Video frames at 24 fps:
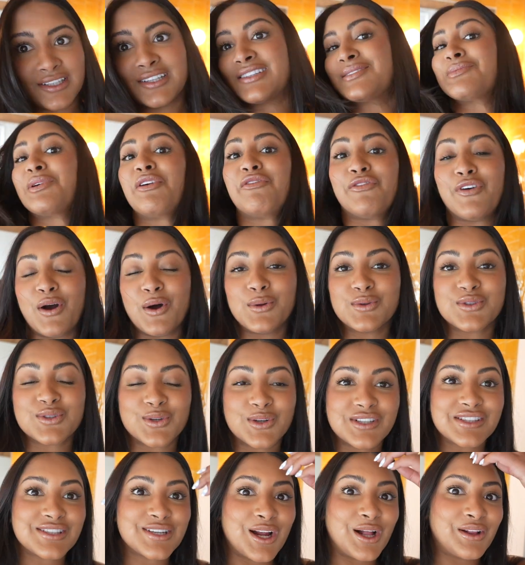it's my phone so
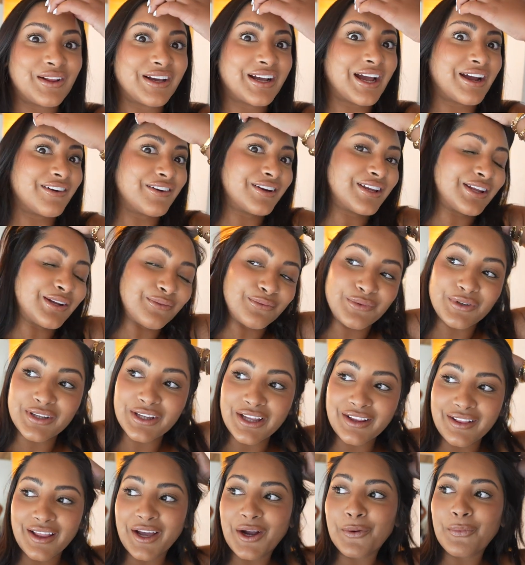it's not like I can
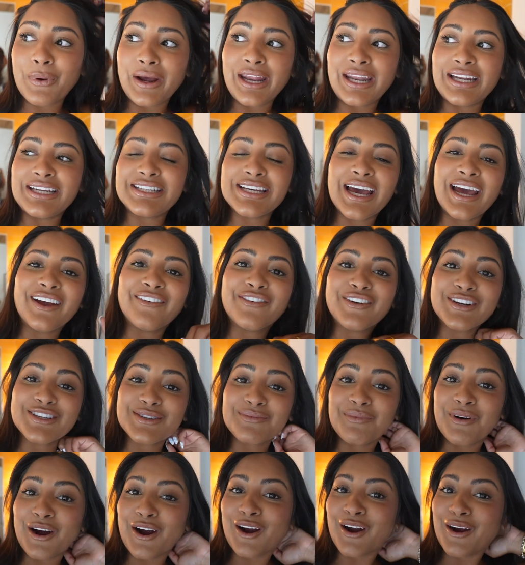really like wait a day for
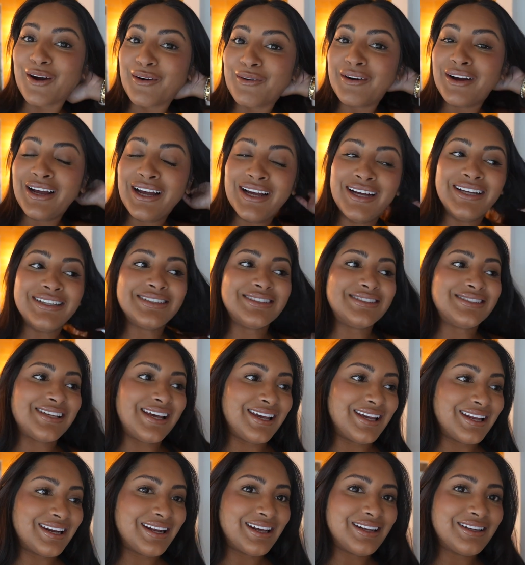tomorrow to
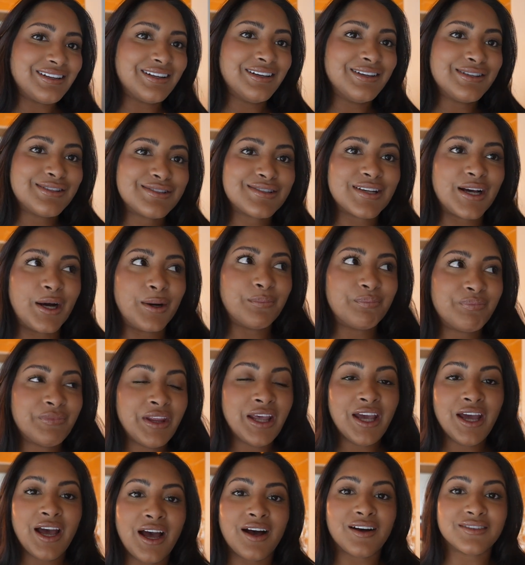take it in so
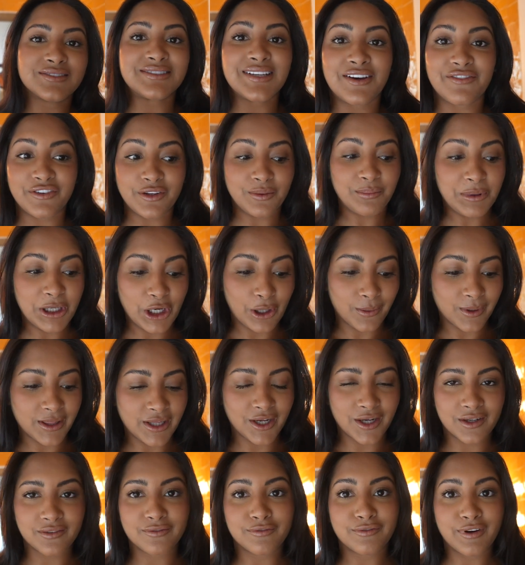I'll definitely be going
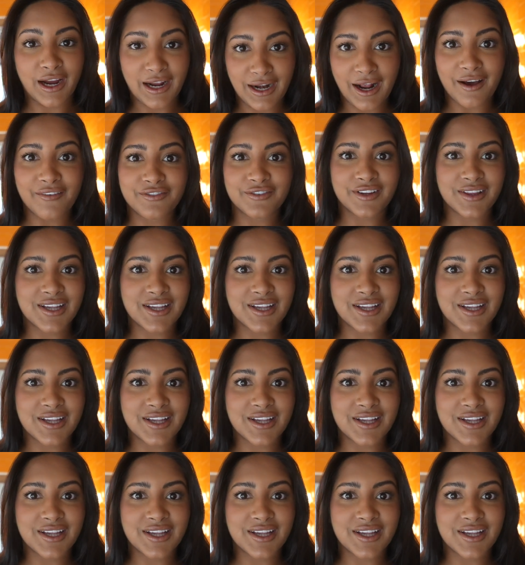there right after